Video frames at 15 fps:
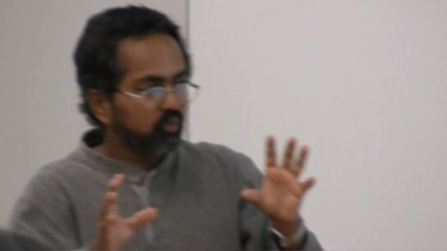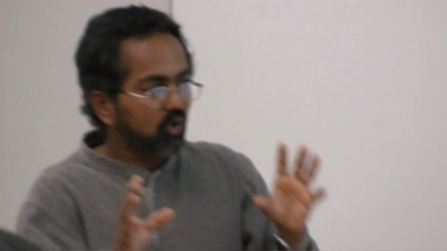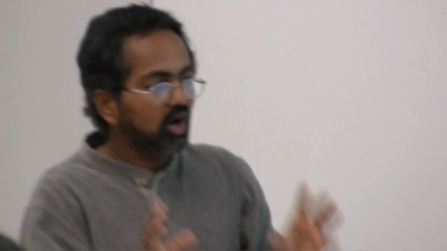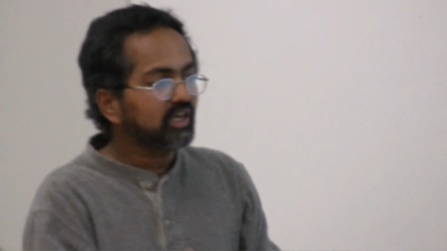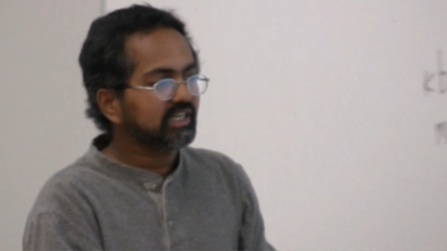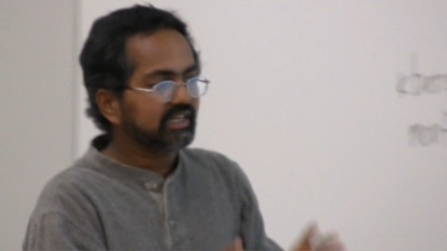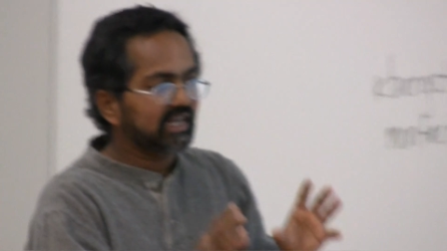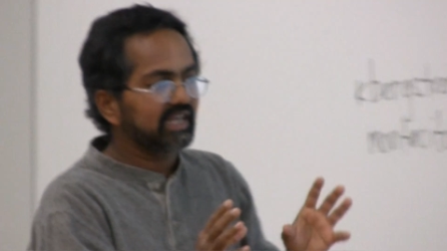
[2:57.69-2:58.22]

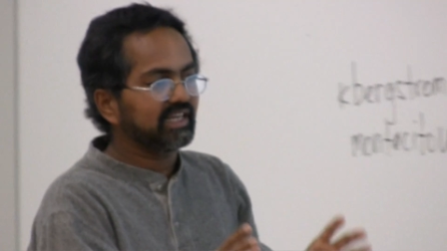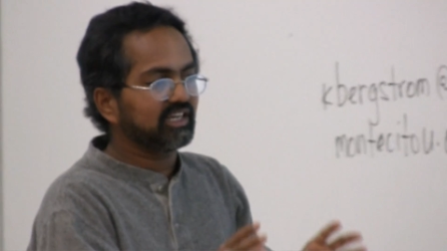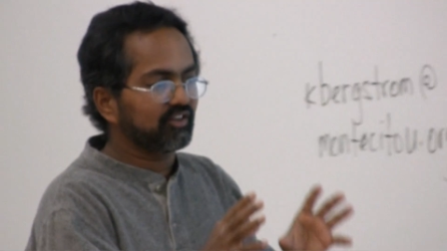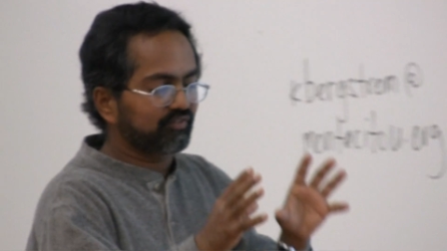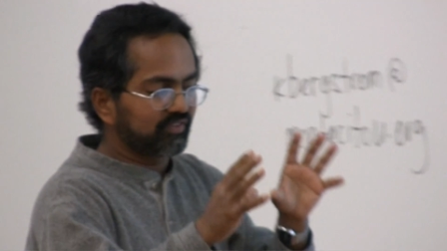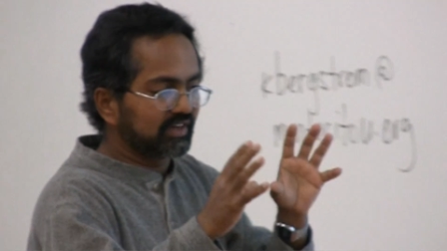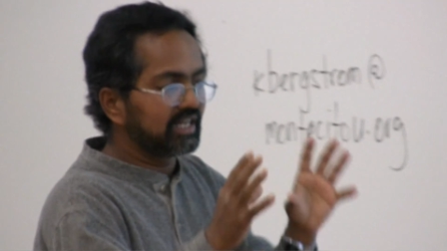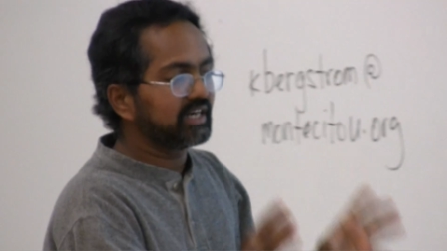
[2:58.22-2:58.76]
what
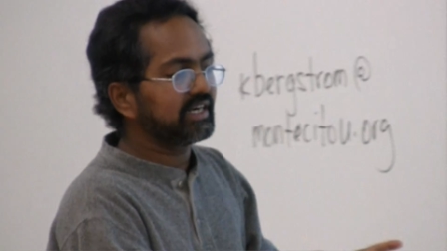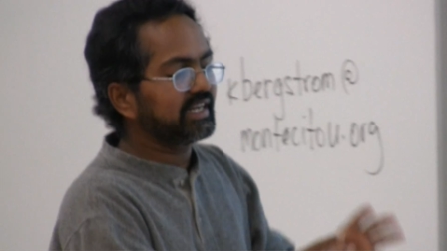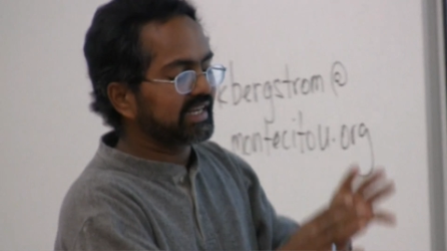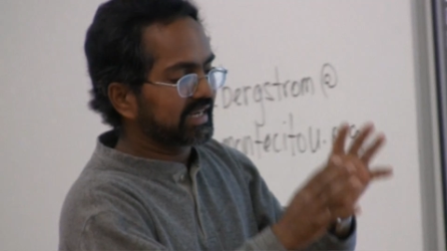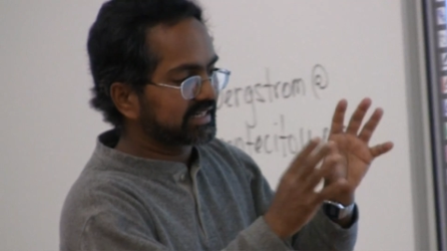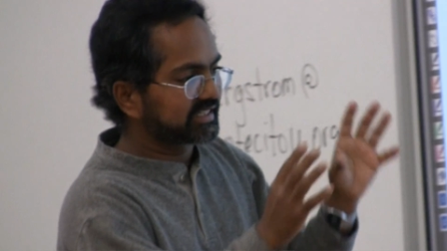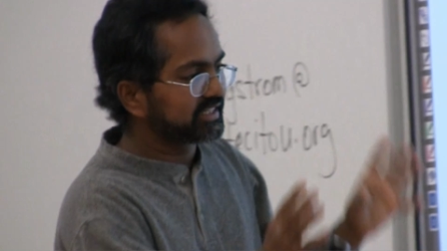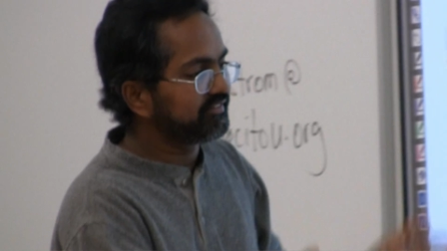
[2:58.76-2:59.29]
kind of
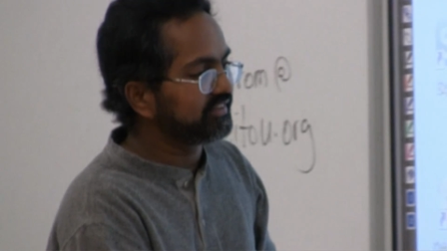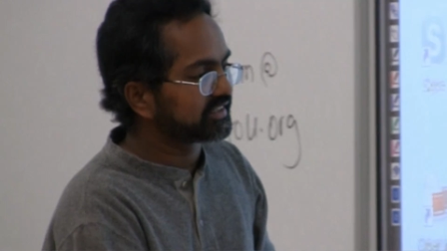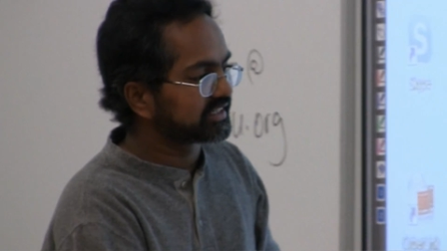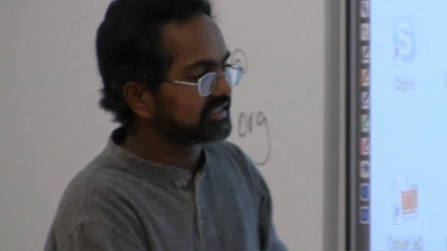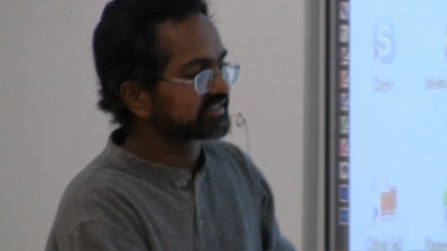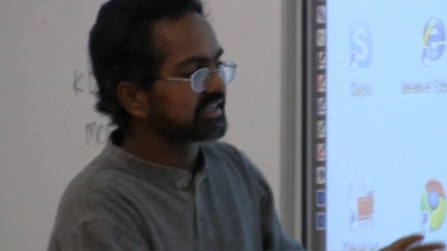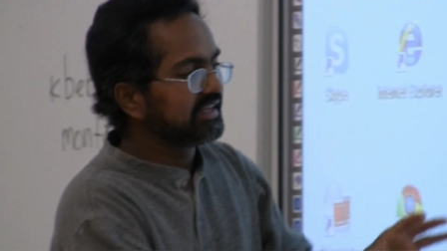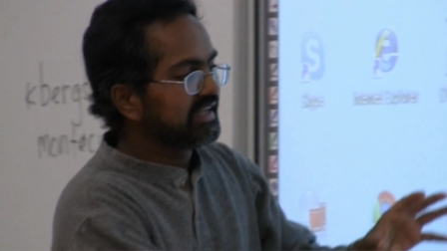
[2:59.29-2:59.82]
learning
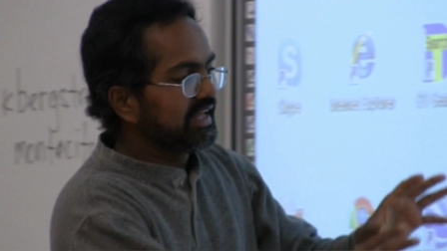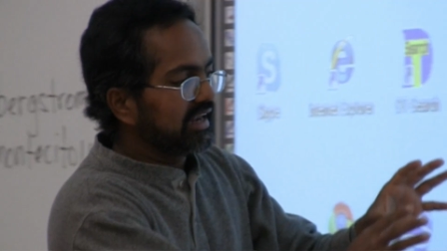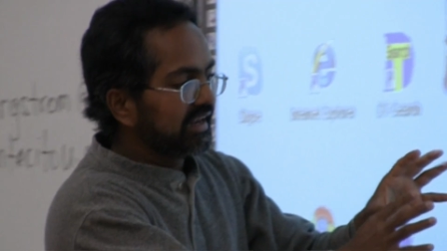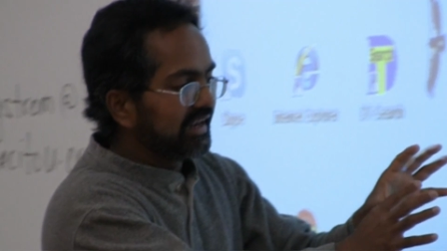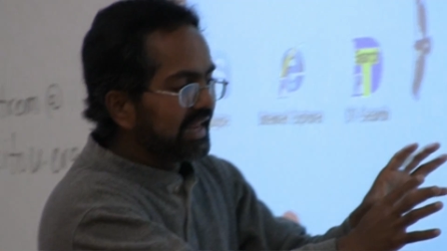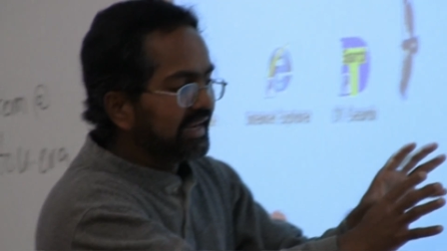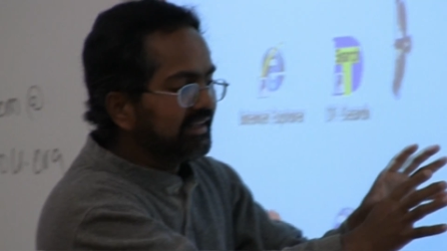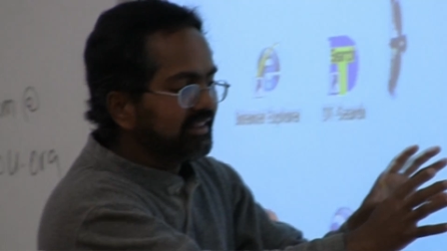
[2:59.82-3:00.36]
activities
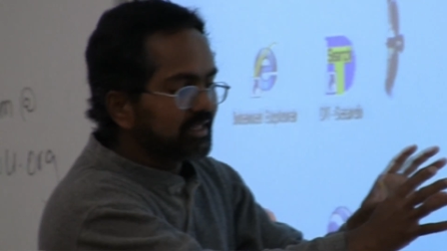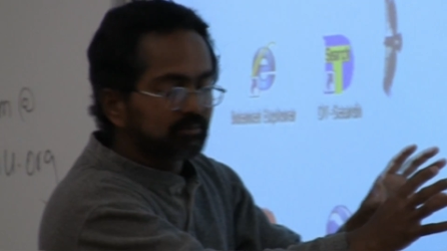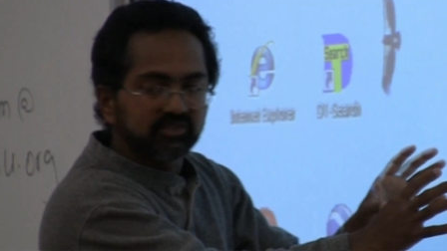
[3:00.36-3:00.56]
lend